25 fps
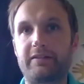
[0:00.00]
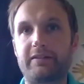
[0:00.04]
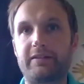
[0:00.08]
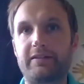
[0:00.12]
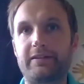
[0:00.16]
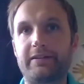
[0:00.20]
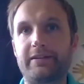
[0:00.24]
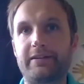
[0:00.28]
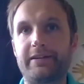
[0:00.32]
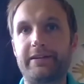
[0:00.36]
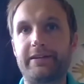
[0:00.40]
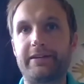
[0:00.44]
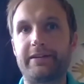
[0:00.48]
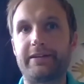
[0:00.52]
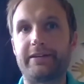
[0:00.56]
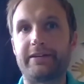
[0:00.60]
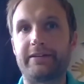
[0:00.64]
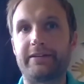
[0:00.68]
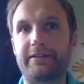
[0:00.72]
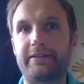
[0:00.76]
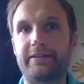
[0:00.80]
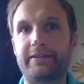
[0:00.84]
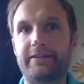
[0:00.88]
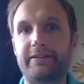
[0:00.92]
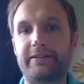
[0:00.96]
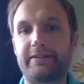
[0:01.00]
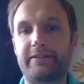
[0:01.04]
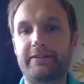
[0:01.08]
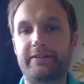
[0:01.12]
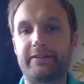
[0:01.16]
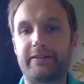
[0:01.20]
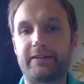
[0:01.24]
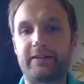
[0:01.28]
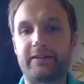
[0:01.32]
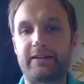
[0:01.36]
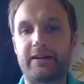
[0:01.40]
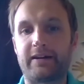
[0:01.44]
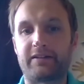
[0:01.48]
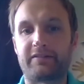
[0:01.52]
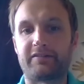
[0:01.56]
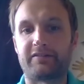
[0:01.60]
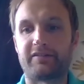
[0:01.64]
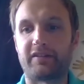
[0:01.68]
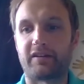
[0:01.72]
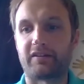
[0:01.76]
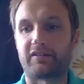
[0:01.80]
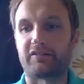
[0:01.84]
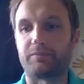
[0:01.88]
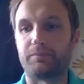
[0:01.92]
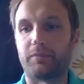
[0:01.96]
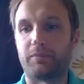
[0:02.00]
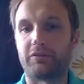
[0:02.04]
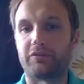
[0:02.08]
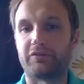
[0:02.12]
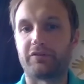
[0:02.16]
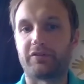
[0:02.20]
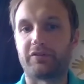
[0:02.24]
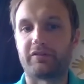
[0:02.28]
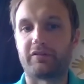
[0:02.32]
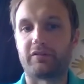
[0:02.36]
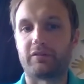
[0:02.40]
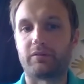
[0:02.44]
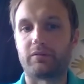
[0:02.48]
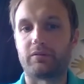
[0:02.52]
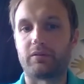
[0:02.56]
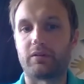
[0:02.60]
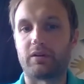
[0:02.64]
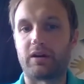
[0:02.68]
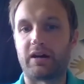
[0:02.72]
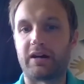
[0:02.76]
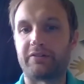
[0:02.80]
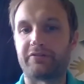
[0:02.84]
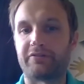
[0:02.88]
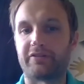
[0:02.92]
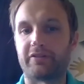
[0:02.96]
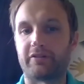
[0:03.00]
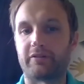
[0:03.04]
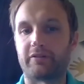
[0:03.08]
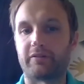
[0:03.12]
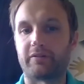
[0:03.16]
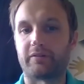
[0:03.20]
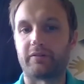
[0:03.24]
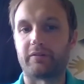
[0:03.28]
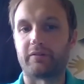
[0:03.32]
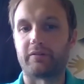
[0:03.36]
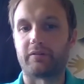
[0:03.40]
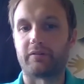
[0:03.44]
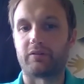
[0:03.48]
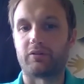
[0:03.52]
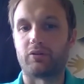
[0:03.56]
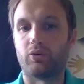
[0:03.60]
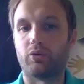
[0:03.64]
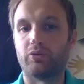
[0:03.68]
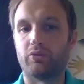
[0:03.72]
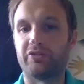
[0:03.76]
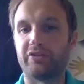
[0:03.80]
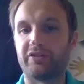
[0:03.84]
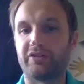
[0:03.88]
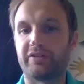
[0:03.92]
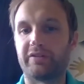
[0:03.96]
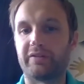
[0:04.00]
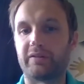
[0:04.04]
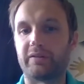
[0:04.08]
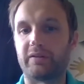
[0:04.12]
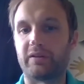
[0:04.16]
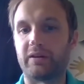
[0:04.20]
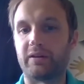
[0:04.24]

6 months after COVID.